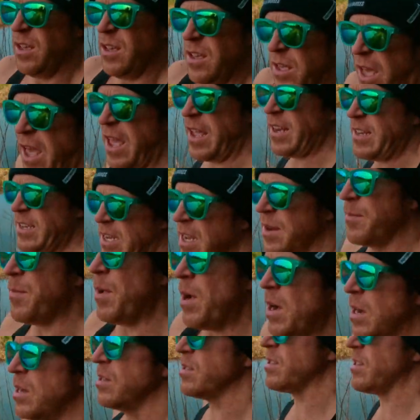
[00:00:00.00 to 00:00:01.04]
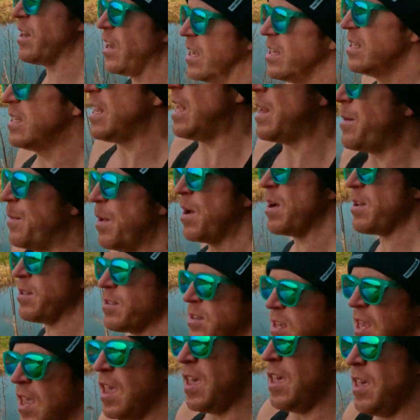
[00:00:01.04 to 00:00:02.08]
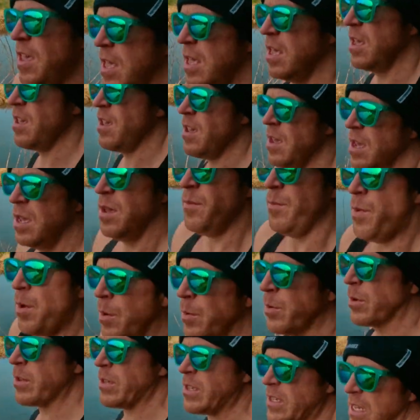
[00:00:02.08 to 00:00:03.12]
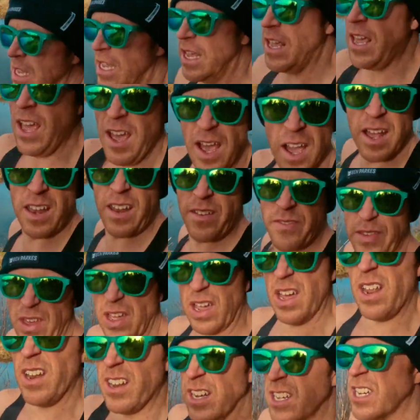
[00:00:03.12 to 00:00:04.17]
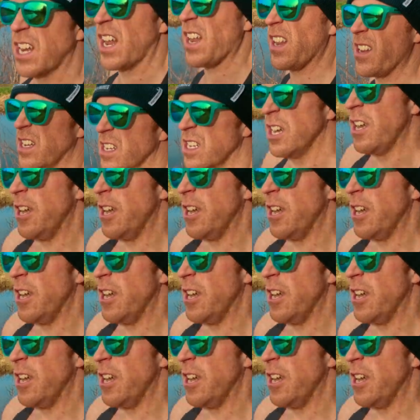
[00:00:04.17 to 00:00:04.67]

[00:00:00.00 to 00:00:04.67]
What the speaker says: 18 miles, 19 miles, but we'll see. I love that kind of challenge.